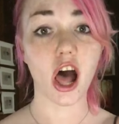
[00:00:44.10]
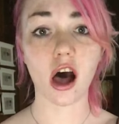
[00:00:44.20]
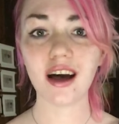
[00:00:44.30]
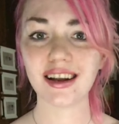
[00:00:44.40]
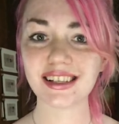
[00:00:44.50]

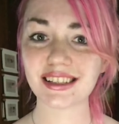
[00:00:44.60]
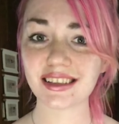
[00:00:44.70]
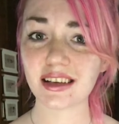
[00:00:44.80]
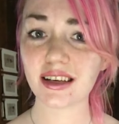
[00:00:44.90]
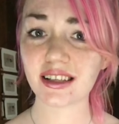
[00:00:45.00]

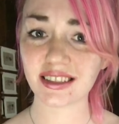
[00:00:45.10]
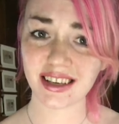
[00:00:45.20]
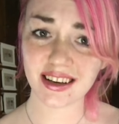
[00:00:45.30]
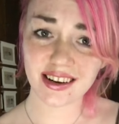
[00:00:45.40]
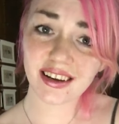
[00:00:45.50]
Honestly, it's
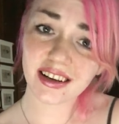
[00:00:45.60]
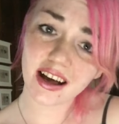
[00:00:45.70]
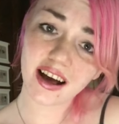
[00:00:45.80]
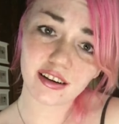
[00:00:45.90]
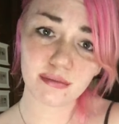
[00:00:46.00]
getting
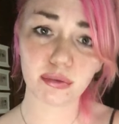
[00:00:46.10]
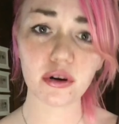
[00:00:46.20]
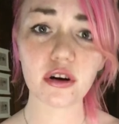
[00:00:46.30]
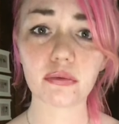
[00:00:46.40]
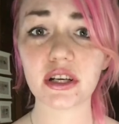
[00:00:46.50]
kind of
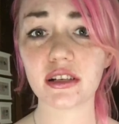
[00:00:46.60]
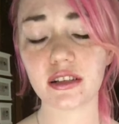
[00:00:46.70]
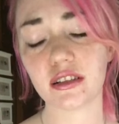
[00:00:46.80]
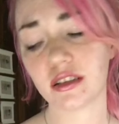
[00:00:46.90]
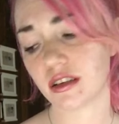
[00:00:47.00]

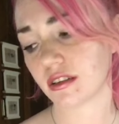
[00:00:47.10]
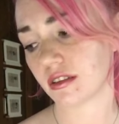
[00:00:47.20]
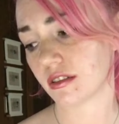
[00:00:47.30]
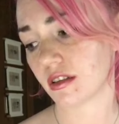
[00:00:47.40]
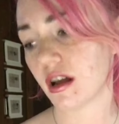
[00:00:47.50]
boring.
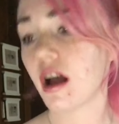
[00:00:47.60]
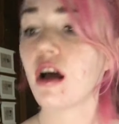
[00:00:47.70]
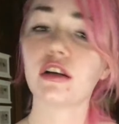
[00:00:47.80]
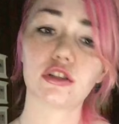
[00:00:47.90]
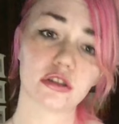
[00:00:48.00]

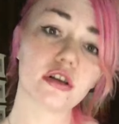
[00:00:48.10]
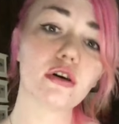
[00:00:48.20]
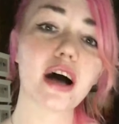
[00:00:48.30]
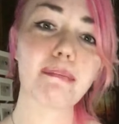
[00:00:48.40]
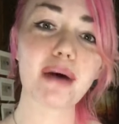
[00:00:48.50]
So
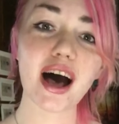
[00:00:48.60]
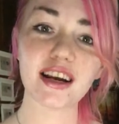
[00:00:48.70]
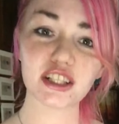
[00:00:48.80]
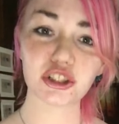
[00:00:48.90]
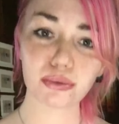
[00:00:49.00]
I
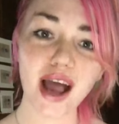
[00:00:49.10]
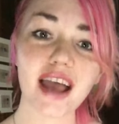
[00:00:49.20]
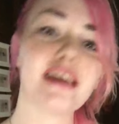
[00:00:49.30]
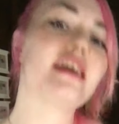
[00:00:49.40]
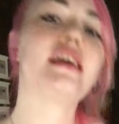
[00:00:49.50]
bought a
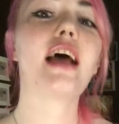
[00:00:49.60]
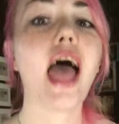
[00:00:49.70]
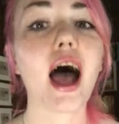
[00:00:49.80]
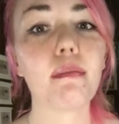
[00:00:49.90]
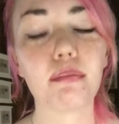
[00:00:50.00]
train,
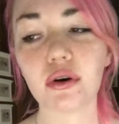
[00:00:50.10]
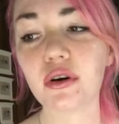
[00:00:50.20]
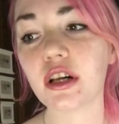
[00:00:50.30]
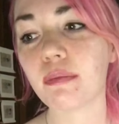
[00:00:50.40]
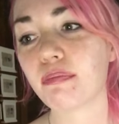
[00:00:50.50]
I
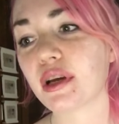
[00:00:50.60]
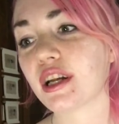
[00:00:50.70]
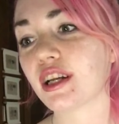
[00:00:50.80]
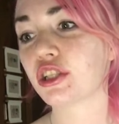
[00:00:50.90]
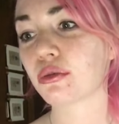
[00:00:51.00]
pull up
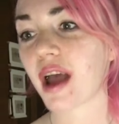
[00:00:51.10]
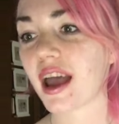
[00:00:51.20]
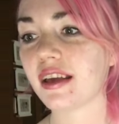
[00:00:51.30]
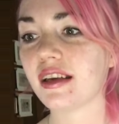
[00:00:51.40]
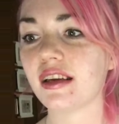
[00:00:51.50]
in a
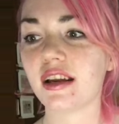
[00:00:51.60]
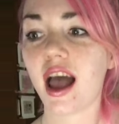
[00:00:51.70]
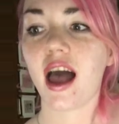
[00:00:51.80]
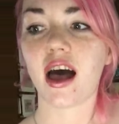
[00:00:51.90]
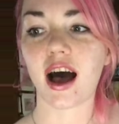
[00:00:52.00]
train.
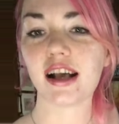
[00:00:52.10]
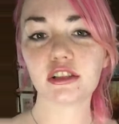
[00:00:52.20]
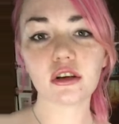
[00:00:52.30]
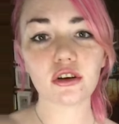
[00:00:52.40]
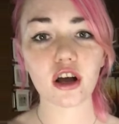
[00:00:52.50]
I
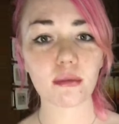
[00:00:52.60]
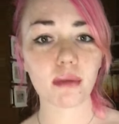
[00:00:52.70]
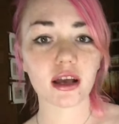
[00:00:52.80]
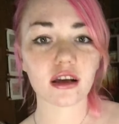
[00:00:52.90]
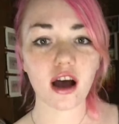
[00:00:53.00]
sold all
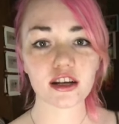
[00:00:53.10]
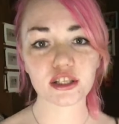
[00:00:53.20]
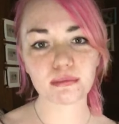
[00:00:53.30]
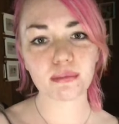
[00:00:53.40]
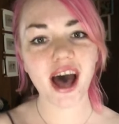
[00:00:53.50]
my cars
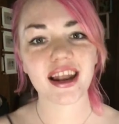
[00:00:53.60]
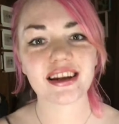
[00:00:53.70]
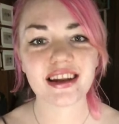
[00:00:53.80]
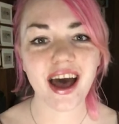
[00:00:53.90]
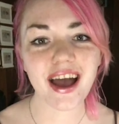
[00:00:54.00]
and bought a
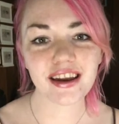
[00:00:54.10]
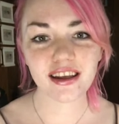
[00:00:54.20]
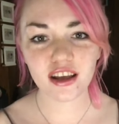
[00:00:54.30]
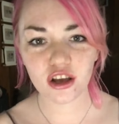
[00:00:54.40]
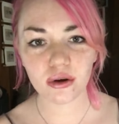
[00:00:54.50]

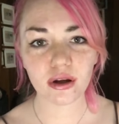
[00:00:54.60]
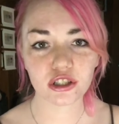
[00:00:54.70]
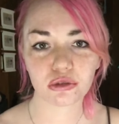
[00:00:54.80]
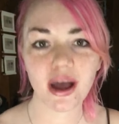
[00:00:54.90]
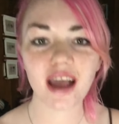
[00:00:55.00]

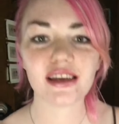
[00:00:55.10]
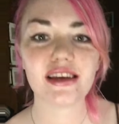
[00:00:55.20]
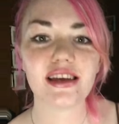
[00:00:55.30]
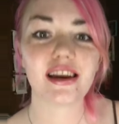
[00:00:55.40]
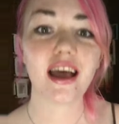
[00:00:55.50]
90-year-old
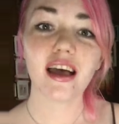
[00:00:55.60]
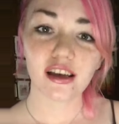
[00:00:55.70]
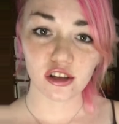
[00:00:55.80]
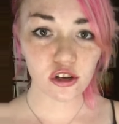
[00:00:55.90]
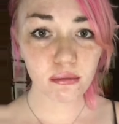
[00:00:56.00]
train.
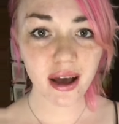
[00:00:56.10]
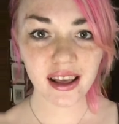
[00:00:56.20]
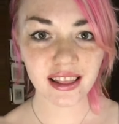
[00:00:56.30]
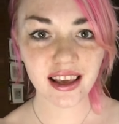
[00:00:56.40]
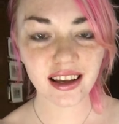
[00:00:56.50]
You
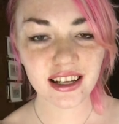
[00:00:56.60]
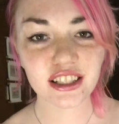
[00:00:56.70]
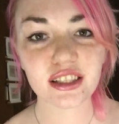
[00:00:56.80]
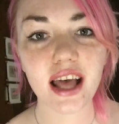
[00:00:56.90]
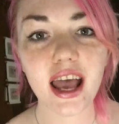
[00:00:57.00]
might think
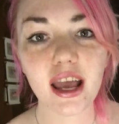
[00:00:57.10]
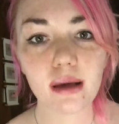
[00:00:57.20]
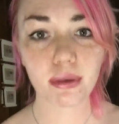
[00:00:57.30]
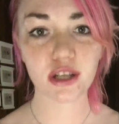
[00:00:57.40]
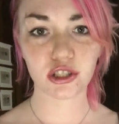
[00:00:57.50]
it's
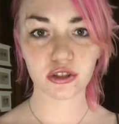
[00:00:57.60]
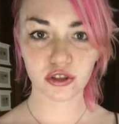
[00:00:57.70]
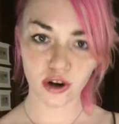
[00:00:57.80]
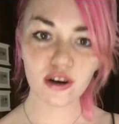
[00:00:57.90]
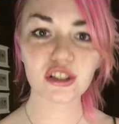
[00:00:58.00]
lame, but your
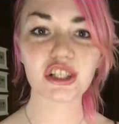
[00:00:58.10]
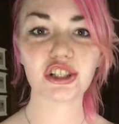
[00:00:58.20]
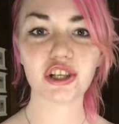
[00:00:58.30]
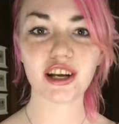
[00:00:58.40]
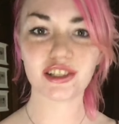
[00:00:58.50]
girl just
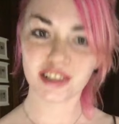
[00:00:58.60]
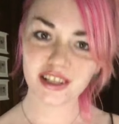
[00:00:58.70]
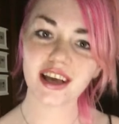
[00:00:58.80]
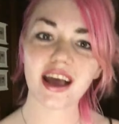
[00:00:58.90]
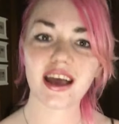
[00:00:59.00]
changed the
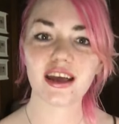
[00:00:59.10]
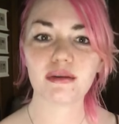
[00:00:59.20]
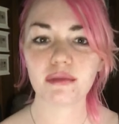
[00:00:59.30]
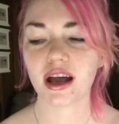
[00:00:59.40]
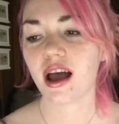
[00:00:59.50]

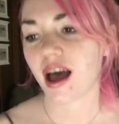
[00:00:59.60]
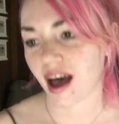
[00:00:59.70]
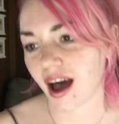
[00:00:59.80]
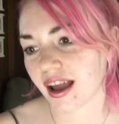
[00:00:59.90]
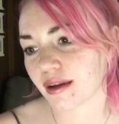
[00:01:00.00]
game.
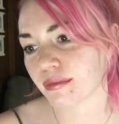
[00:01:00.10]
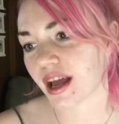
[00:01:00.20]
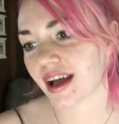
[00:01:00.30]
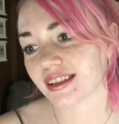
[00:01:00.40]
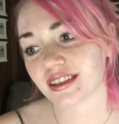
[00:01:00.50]
I am
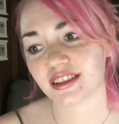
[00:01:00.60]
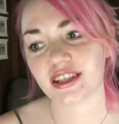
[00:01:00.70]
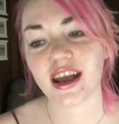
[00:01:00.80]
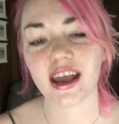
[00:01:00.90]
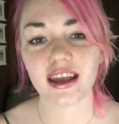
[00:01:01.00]
not
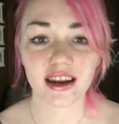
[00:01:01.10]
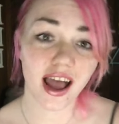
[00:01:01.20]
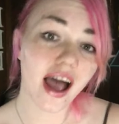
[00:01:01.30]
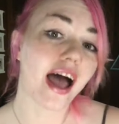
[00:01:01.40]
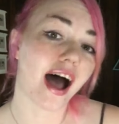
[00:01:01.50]
insane,
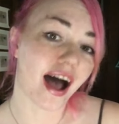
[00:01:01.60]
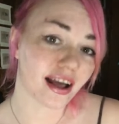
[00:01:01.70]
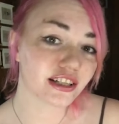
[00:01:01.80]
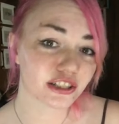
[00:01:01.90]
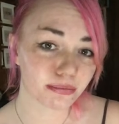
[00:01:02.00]

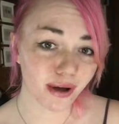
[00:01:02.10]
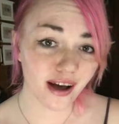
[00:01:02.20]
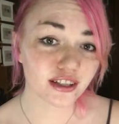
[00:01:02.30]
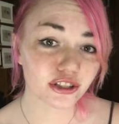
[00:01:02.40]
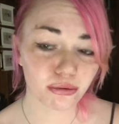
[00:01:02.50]
I just
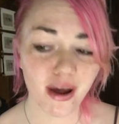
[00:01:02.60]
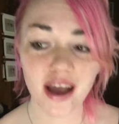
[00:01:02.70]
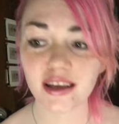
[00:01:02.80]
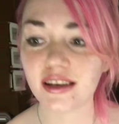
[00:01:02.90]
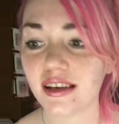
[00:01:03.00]
bought a
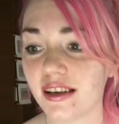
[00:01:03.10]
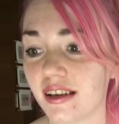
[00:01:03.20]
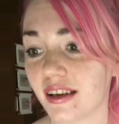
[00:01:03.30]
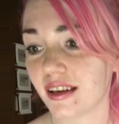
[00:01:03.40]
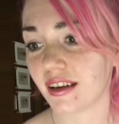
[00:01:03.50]

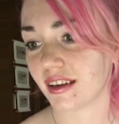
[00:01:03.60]
train.